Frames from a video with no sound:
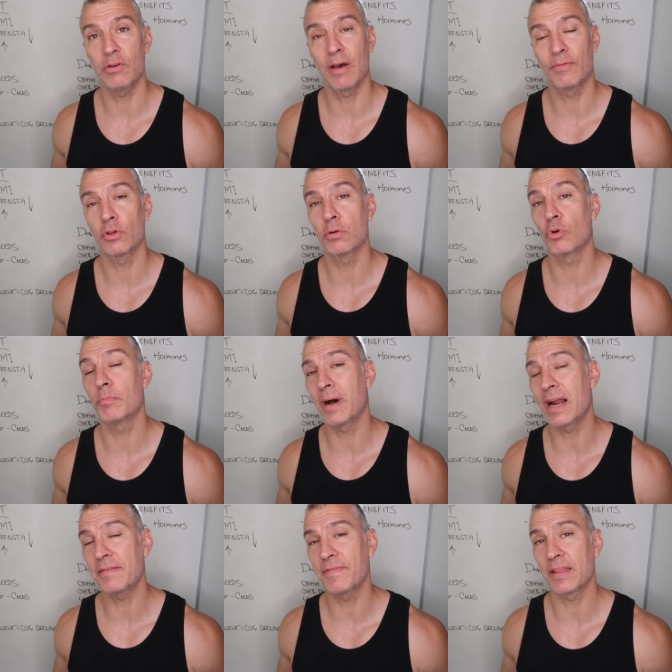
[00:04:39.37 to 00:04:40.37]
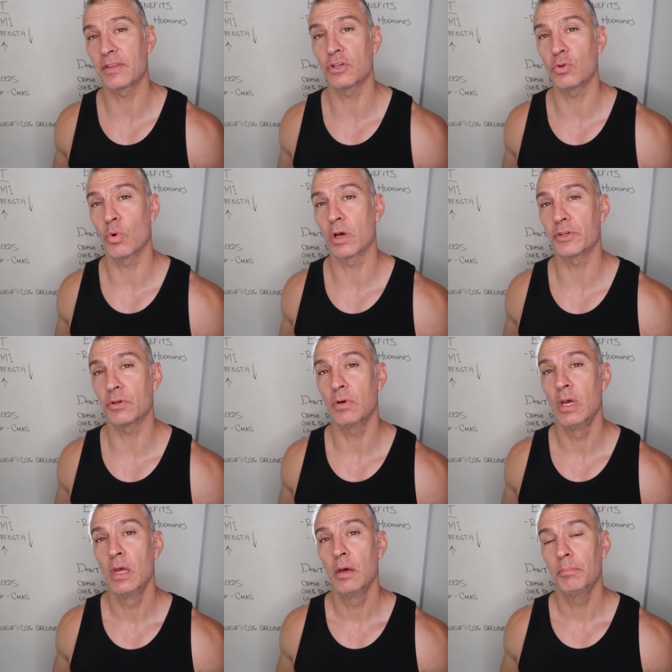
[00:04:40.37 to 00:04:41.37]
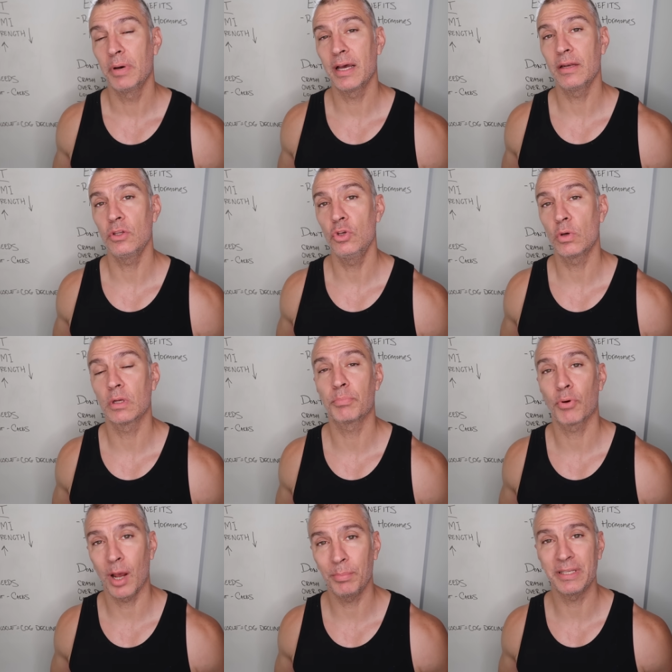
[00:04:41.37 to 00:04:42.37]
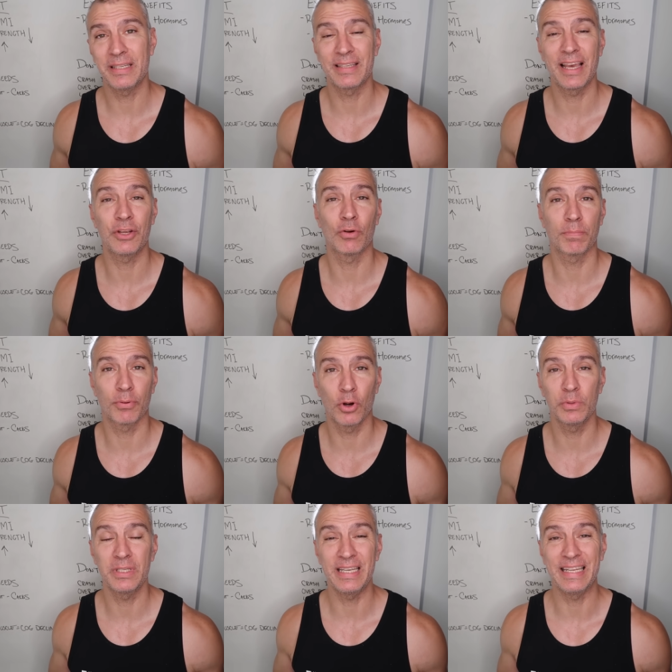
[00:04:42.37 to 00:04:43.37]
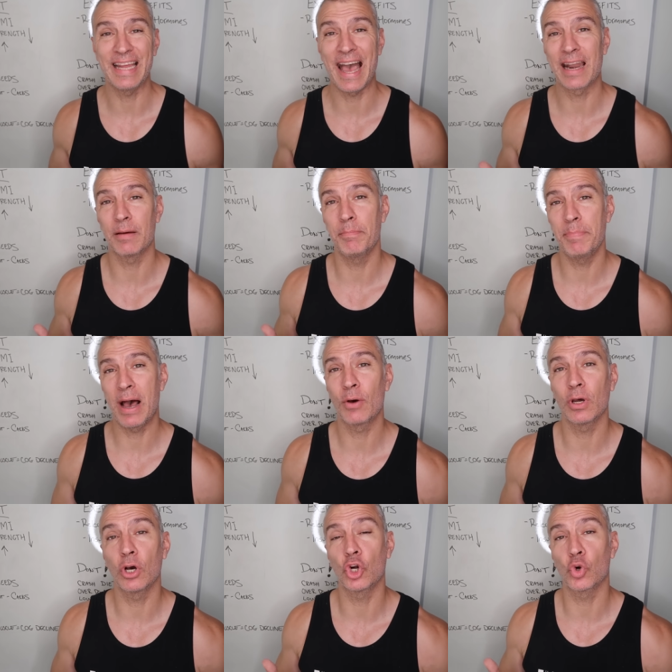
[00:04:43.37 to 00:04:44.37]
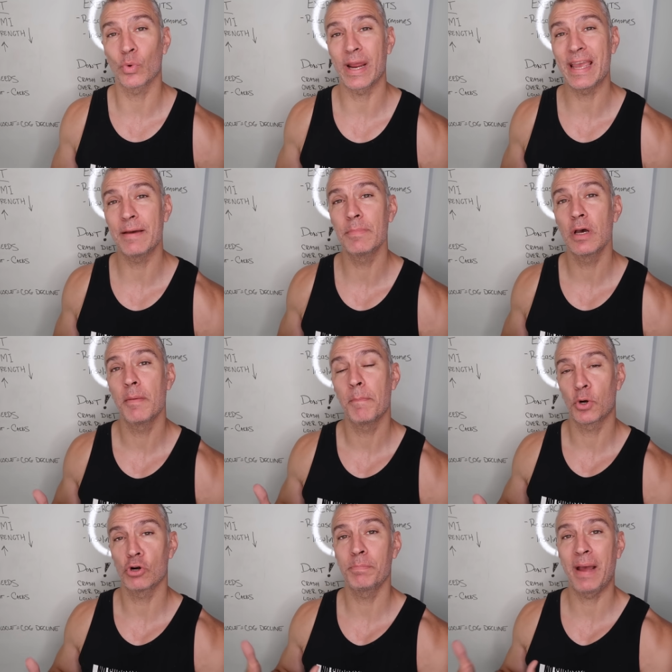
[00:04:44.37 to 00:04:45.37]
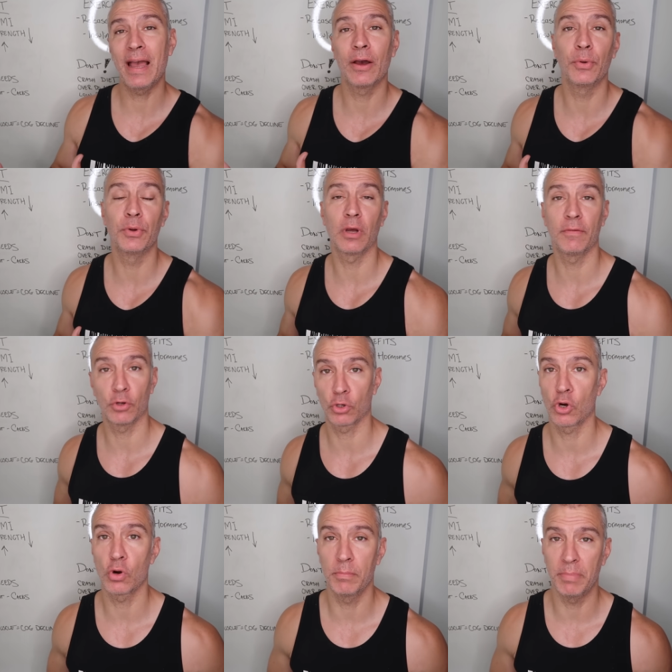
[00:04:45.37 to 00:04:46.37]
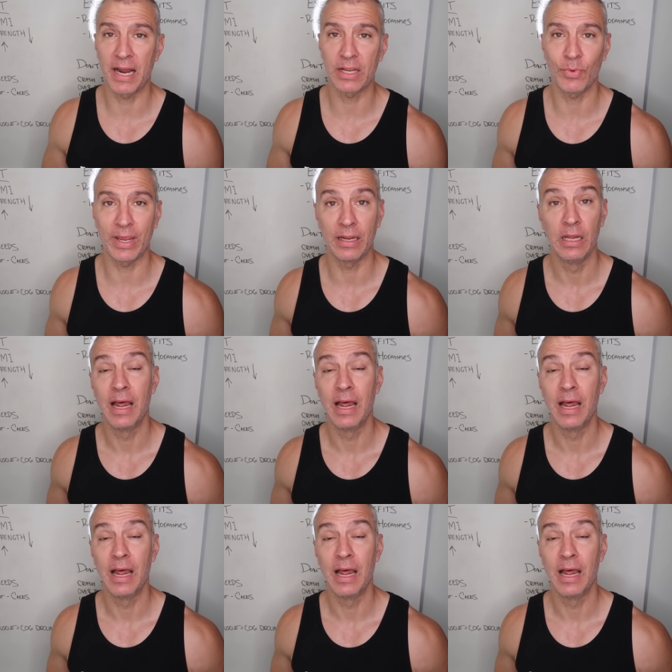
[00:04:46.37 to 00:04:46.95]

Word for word: You have a little more body fat than you want to, but you could probably set your protein at about a gram per pound of your current body weight.